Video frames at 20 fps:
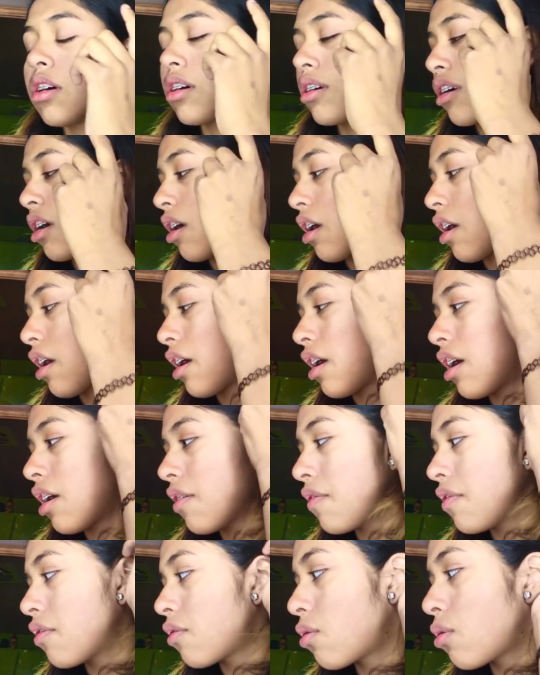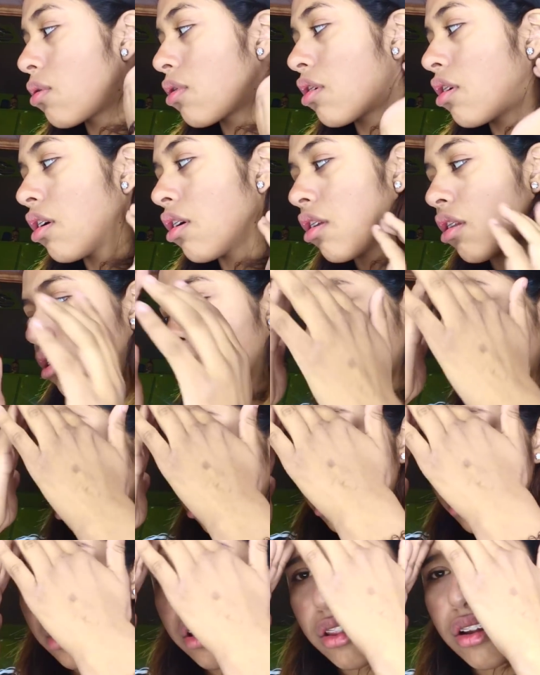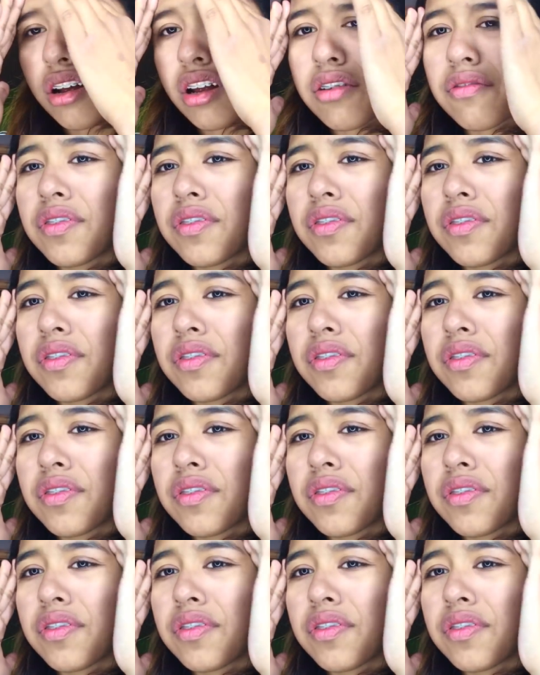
Okay, I have not a lot